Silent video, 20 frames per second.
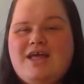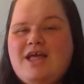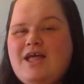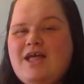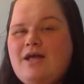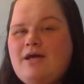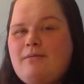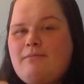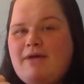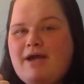
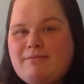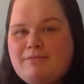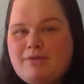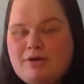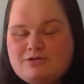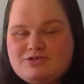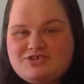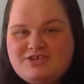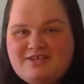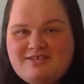My
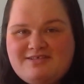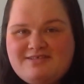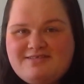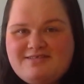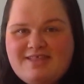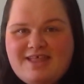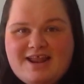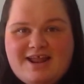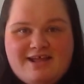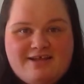emotions
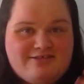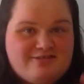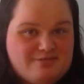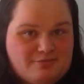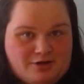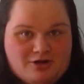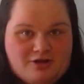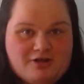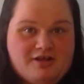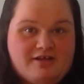that I
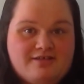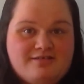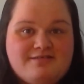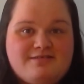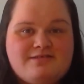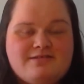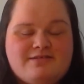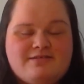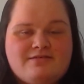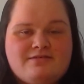
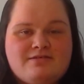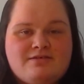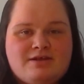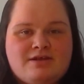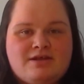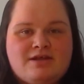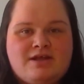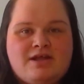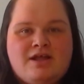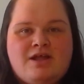experienced,
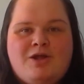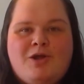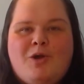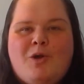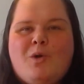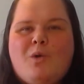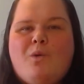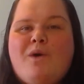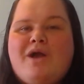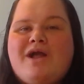
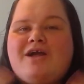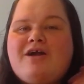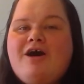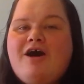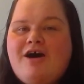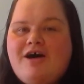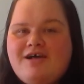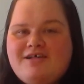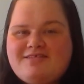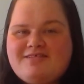what
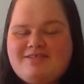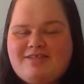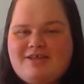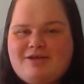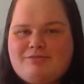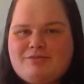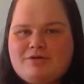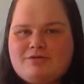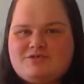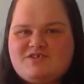caused the
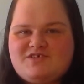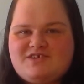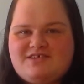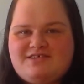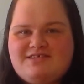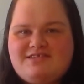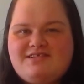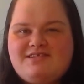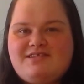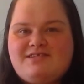
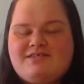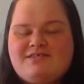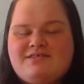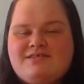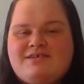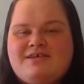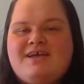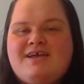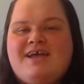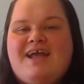emotions,
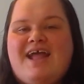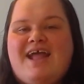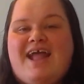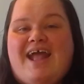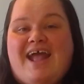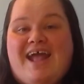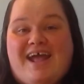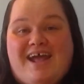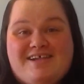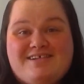
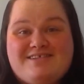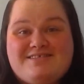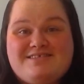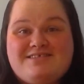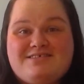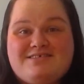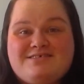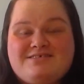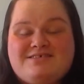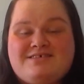and
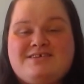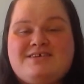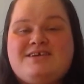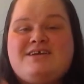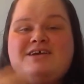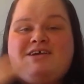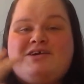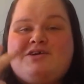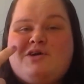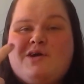
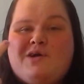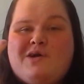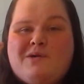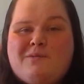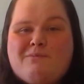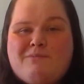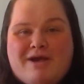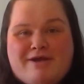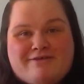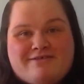
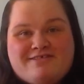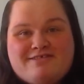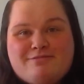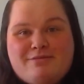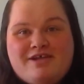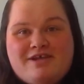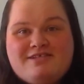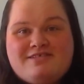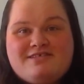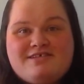my
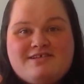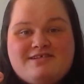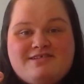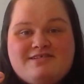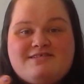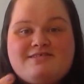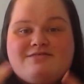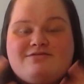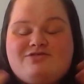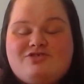
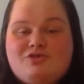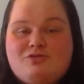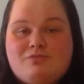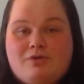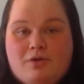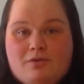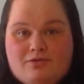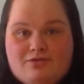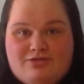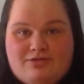responses to
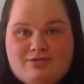both.